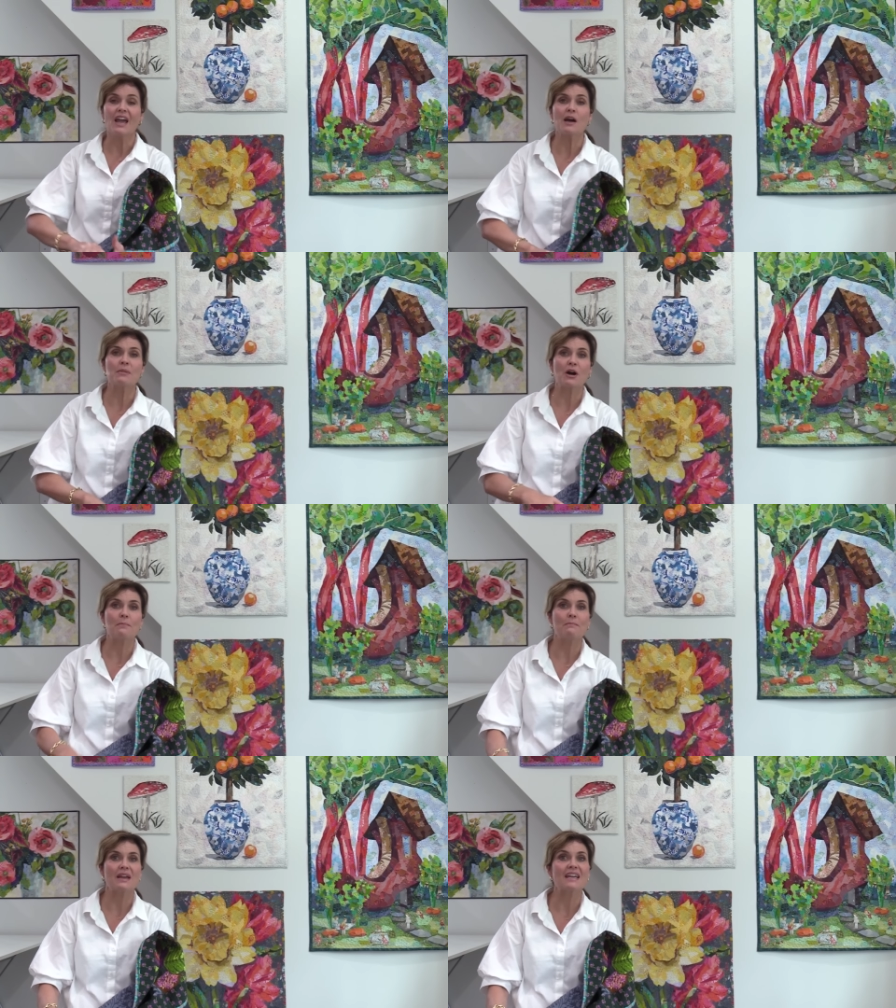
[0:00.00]

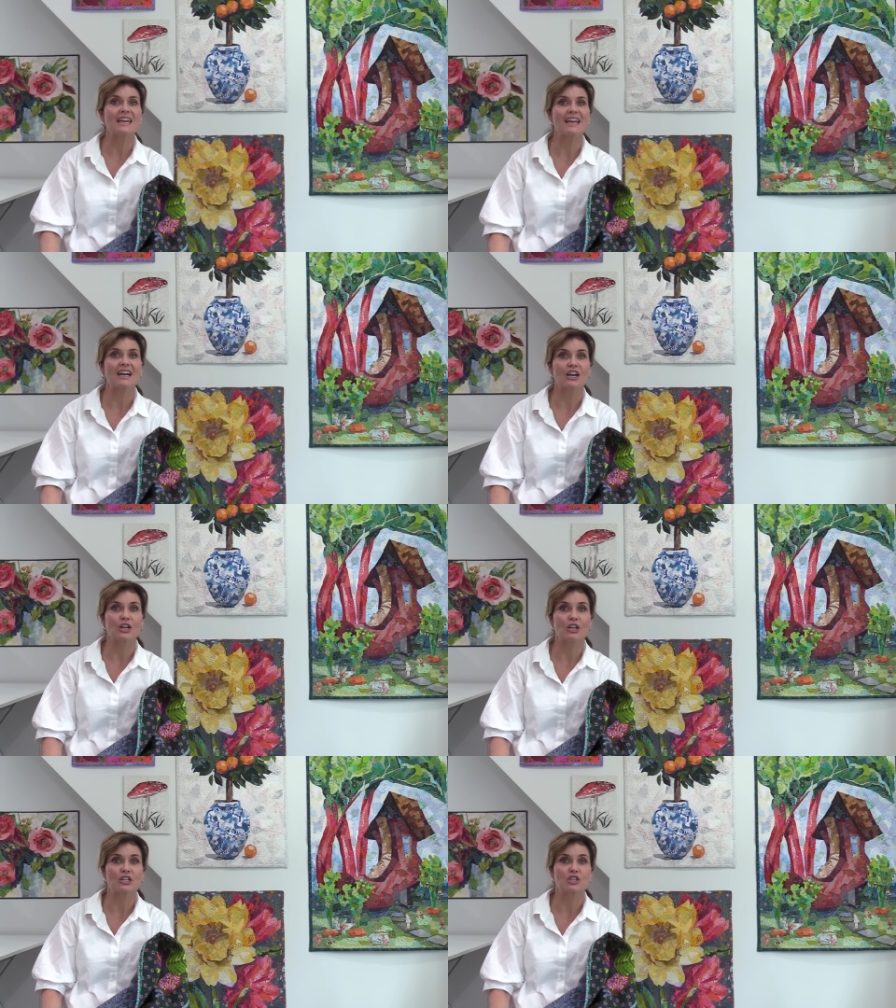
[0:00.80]
about making a
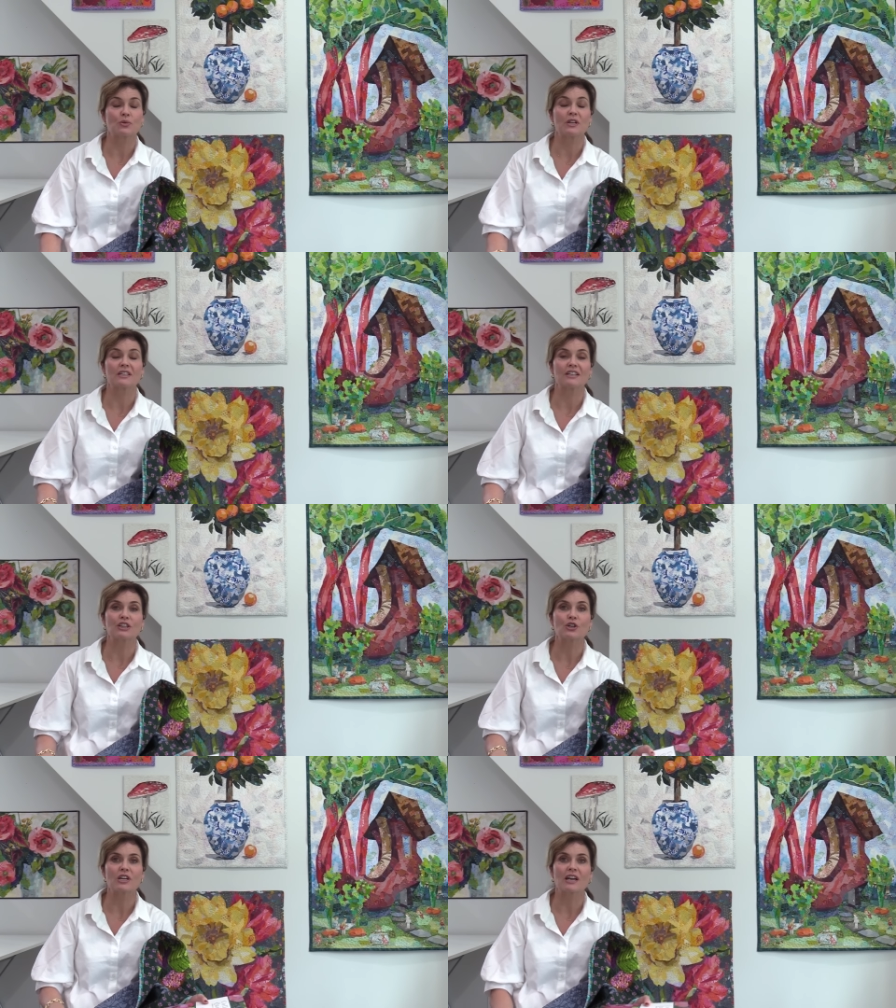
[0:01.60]
collage quilt and
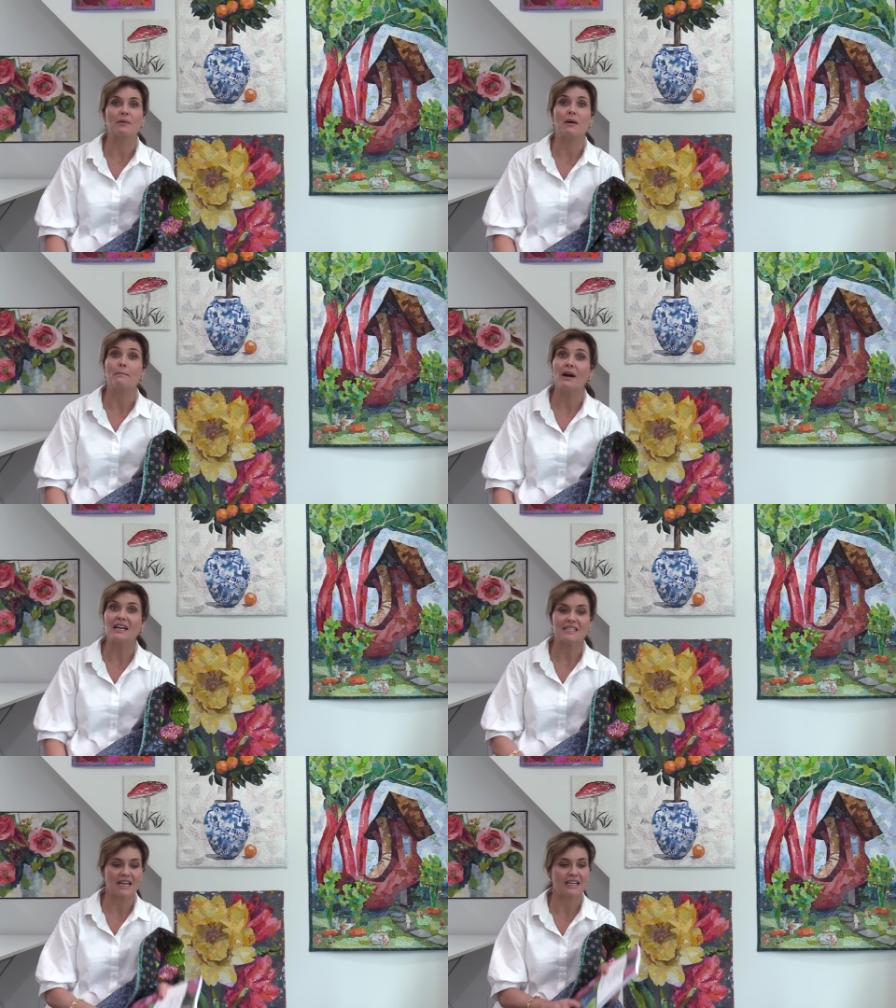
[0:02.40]
learning about my
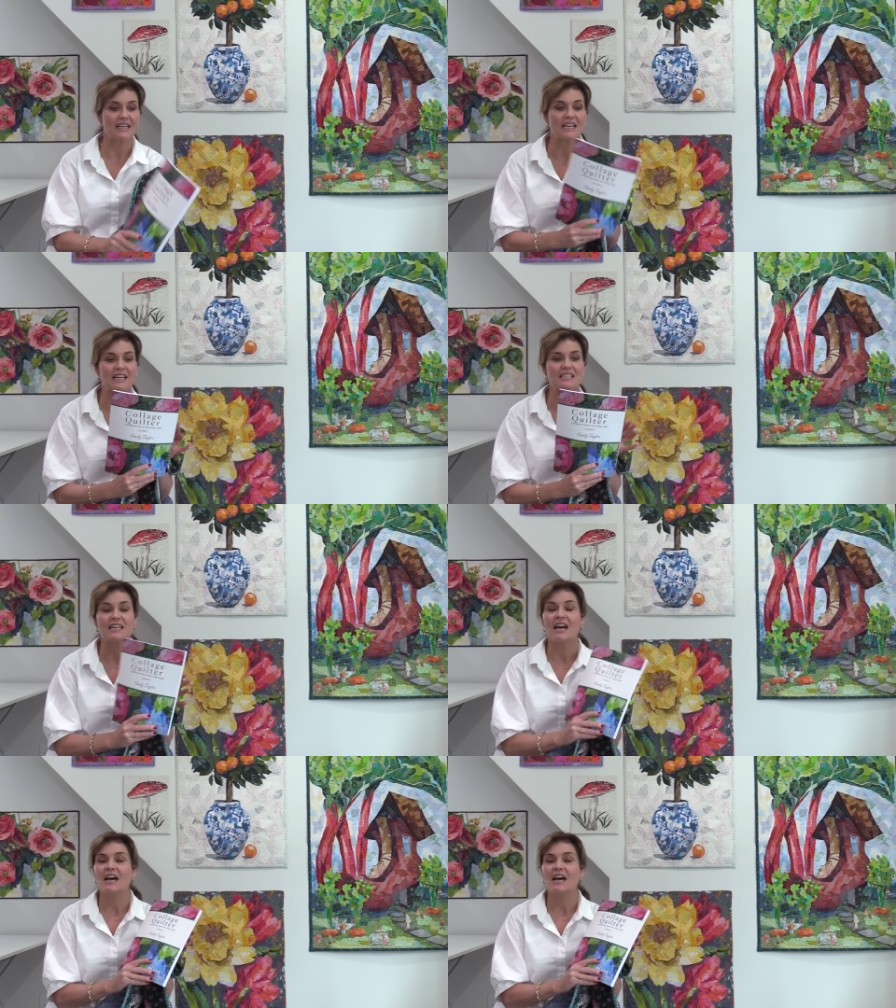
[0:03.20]
techniques,